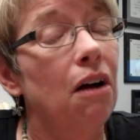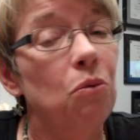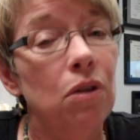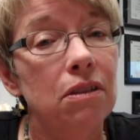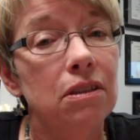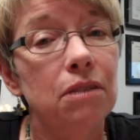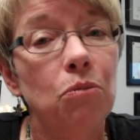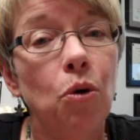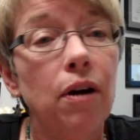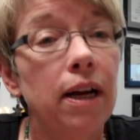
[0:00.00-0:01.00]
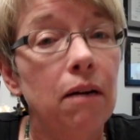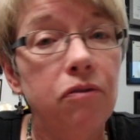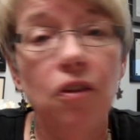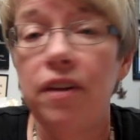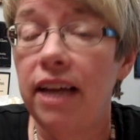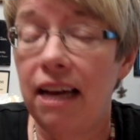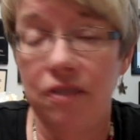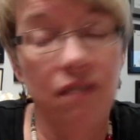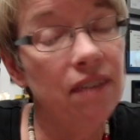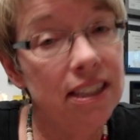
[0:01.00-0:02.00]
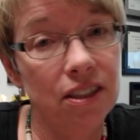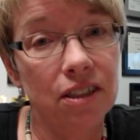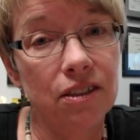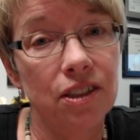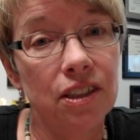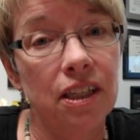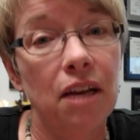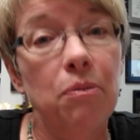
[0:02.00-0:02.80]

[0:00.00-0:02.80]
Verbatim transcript: was more helpful than having visitors,